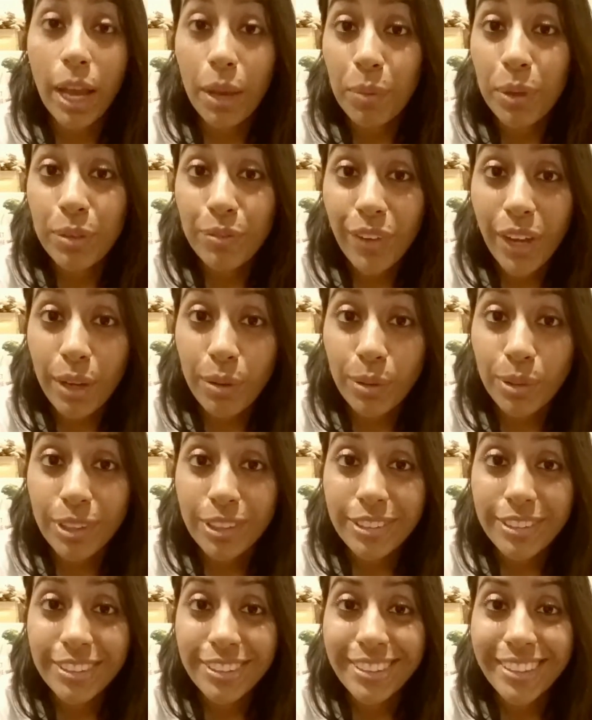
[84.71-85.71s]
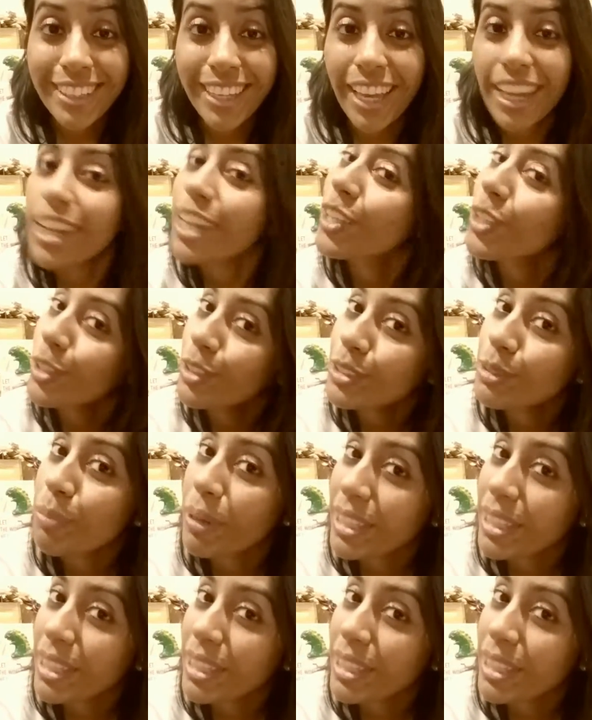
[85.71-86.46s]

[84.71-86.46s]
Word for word: went viral, and I learned my